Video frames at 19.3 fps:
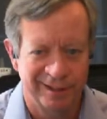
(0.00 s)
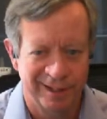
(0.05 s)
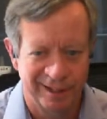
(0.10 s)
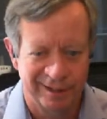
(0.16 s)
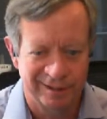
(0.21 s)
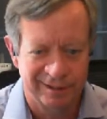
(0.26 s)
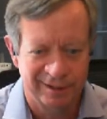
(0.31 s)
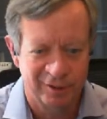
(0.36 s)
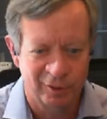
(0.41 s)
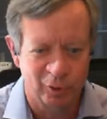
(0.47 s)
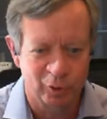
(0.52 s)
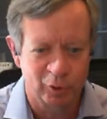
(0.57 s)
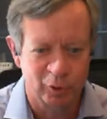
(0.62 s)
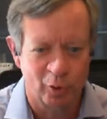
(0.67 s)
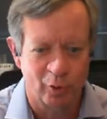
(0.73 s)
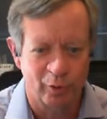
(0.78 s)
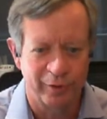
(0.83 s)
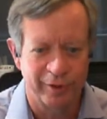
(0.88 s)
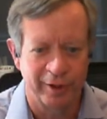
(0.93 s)
not a single
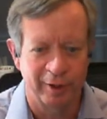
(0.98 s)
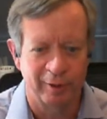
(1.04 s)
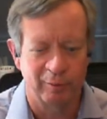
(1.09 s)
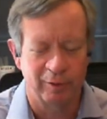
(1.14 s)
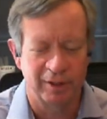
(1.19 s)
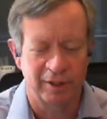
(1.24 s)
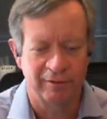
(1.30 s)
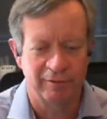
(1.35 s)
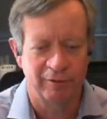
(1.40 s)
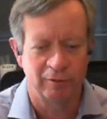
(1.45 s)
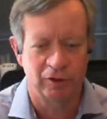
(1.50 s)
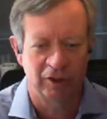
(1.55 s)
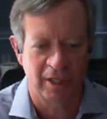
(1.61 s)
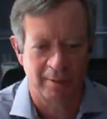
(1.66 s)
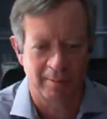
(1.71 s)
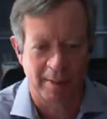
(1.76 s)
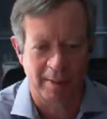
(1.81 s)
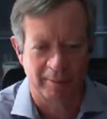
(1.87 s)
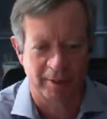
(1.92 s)
soul there would give you a
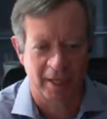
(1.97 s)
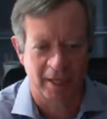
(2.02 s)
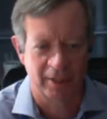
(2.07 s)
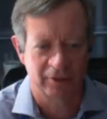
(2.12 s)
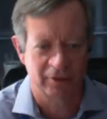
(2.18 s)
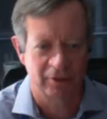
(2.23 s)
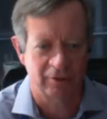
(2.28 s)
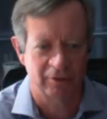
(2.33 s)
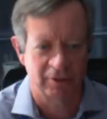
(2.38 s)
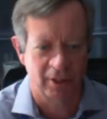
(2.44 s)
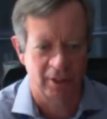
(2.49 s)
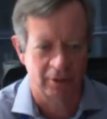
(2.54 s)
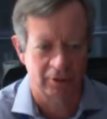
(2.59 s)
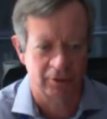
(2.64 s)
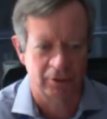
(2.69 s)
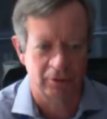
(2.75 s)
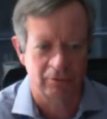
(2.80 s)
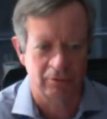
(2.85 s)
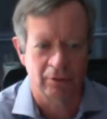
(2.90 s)
job application or
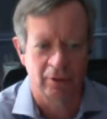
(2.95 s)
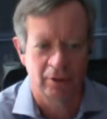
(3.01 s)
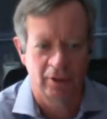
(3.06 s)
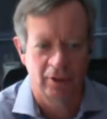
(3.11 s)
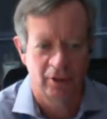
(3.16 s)
talk to you.